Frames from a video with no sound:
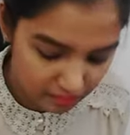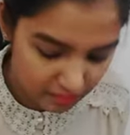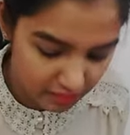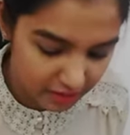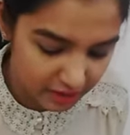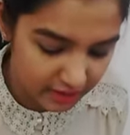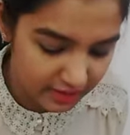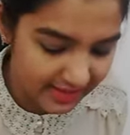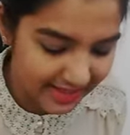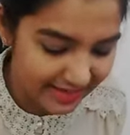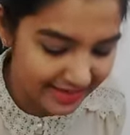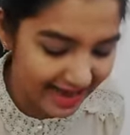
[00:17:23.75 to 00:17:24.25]

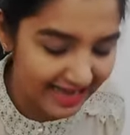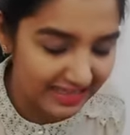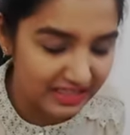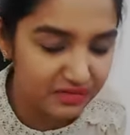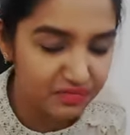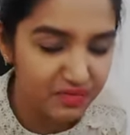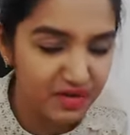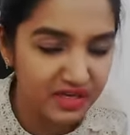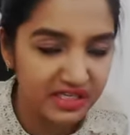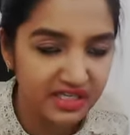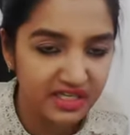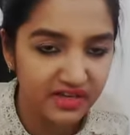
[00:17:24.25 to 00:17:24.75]
Because it
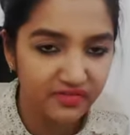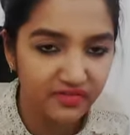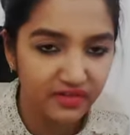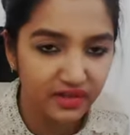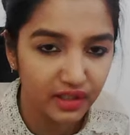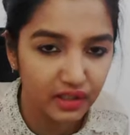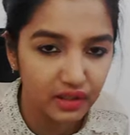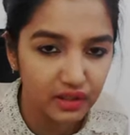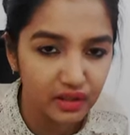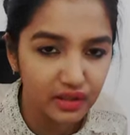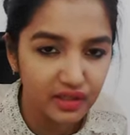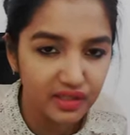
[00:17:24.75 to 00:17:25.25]
has been
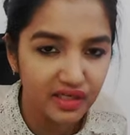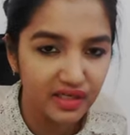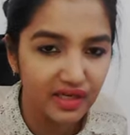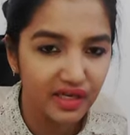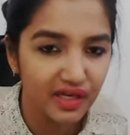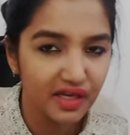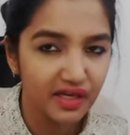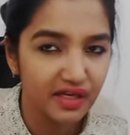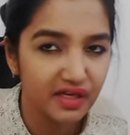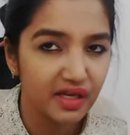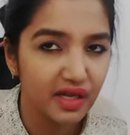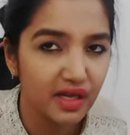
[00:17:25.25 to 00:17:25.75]
difficult,
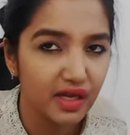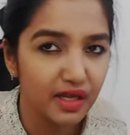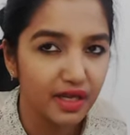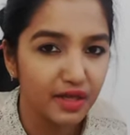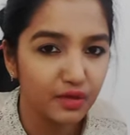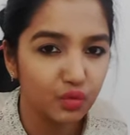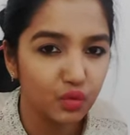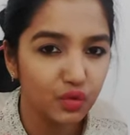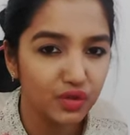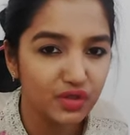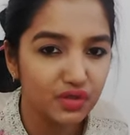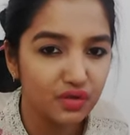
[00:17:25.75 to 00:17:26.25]

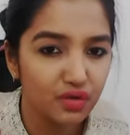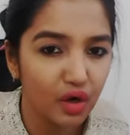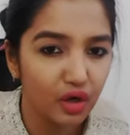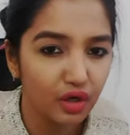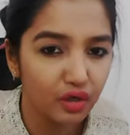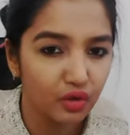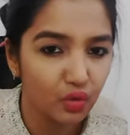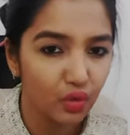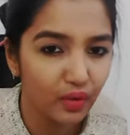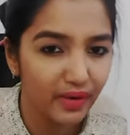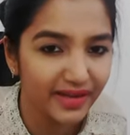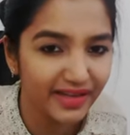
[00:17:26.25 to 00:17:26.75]
it was
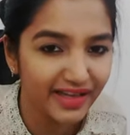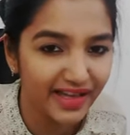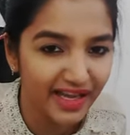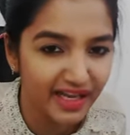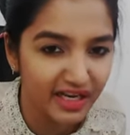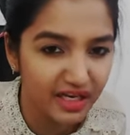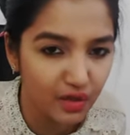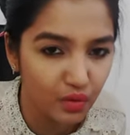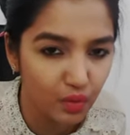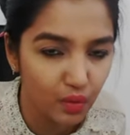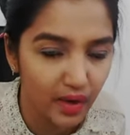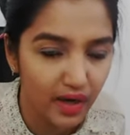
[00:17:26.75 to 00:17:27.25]
not going
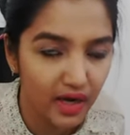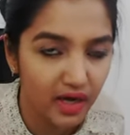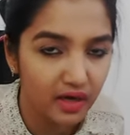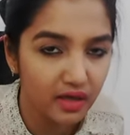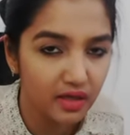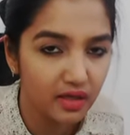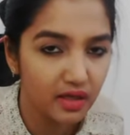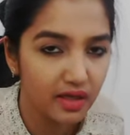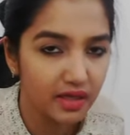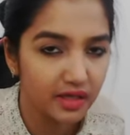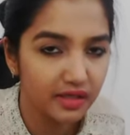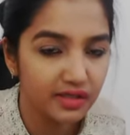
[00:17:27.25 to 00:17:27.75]

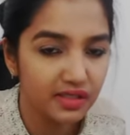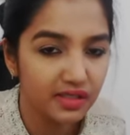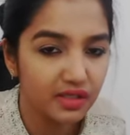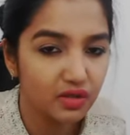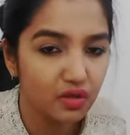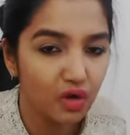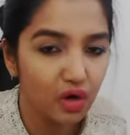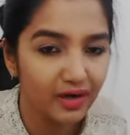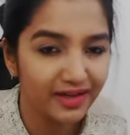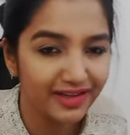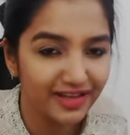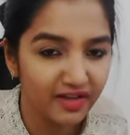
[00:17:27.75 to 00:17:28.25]
anywhere, it did
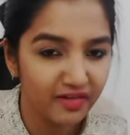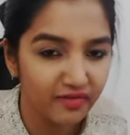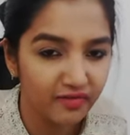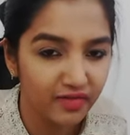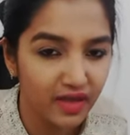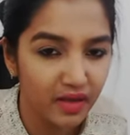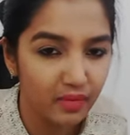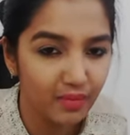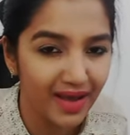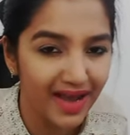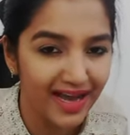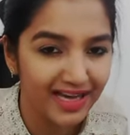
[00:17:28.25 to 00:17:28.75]
not
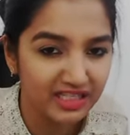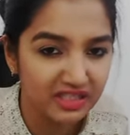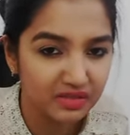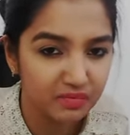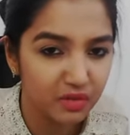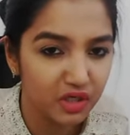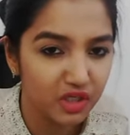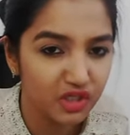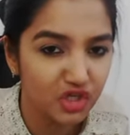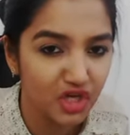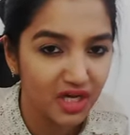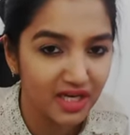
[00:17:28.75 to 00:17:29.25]
give them
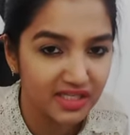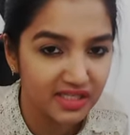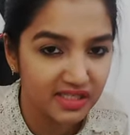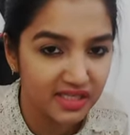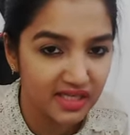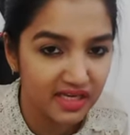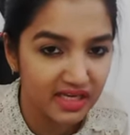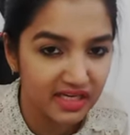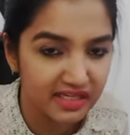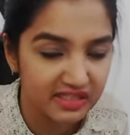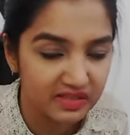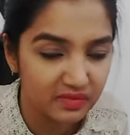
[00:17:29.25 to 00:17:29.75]
as much as
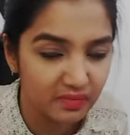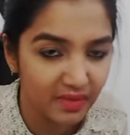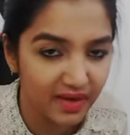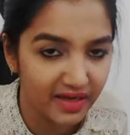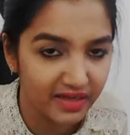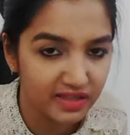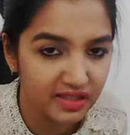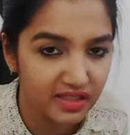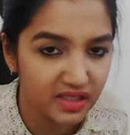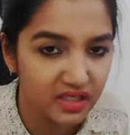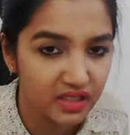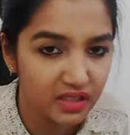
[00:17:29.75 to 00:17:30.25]
they
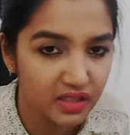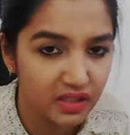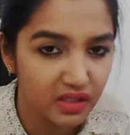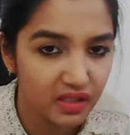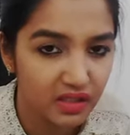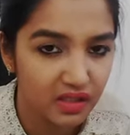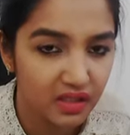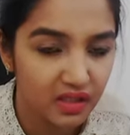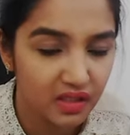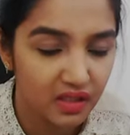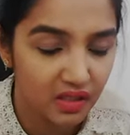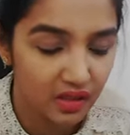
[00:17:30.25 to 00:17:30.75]
expected,
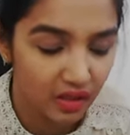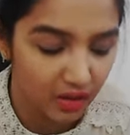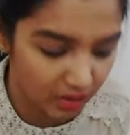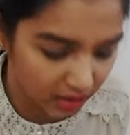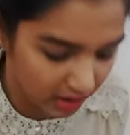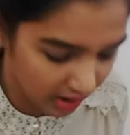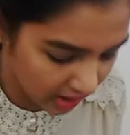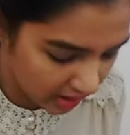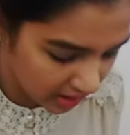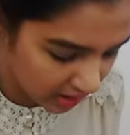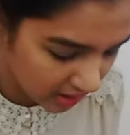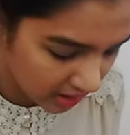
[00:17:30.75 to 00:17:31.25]

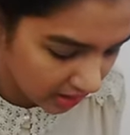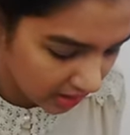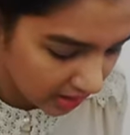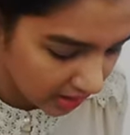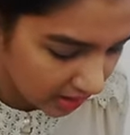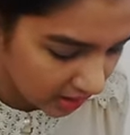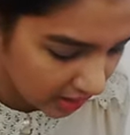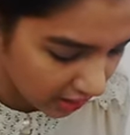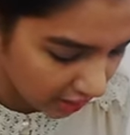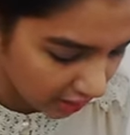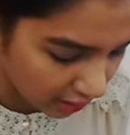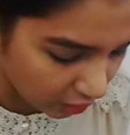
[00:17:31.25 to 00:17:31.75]
okay?
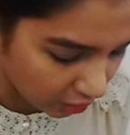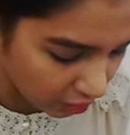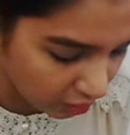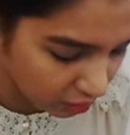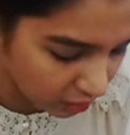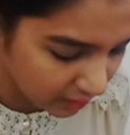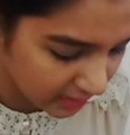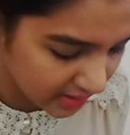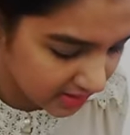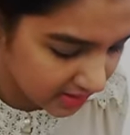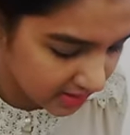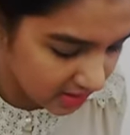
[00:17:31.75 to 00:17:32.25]
It
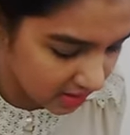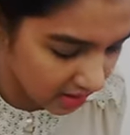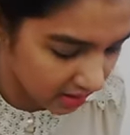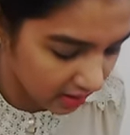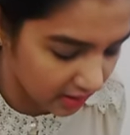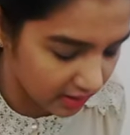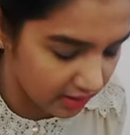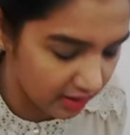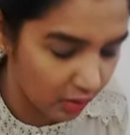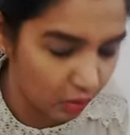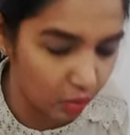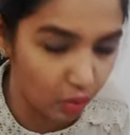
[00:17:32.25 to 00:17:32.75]
always,
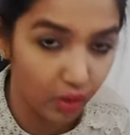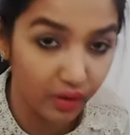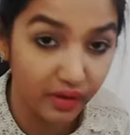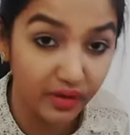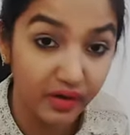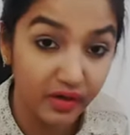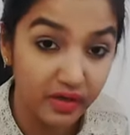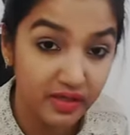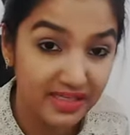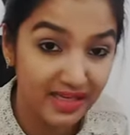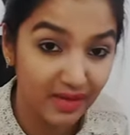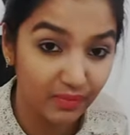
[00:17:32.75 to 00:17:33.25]
they
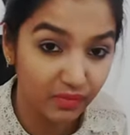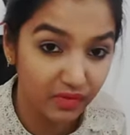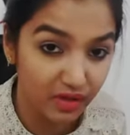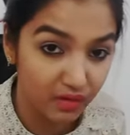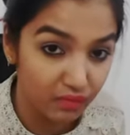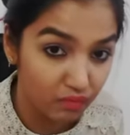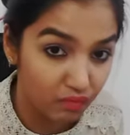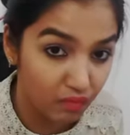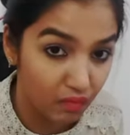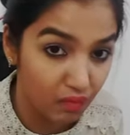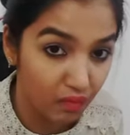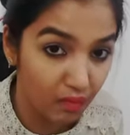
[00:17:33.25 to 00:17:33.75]
wanted
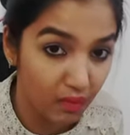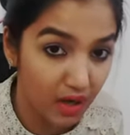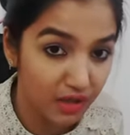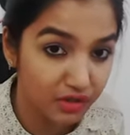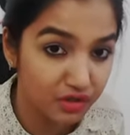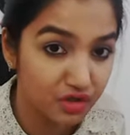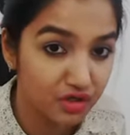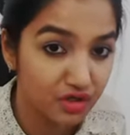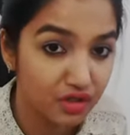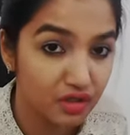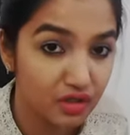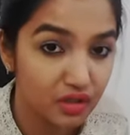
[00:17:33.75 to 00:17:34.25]
something
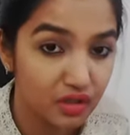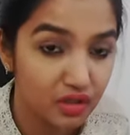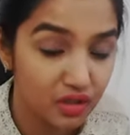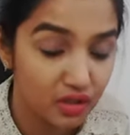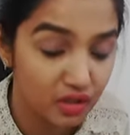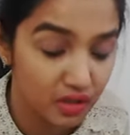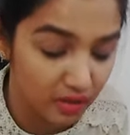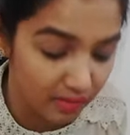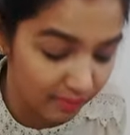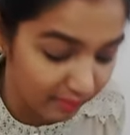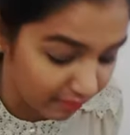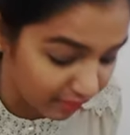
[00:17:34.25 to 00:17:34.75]
much
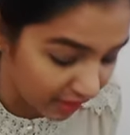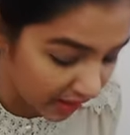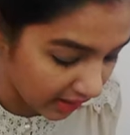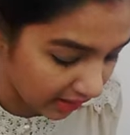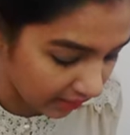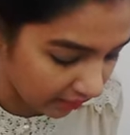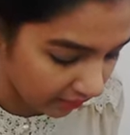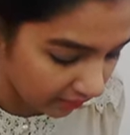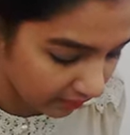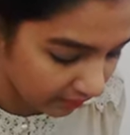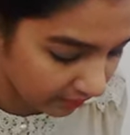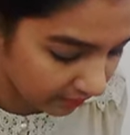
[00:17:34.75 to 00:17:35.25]

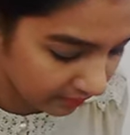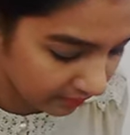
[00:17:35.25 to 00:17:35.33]
better.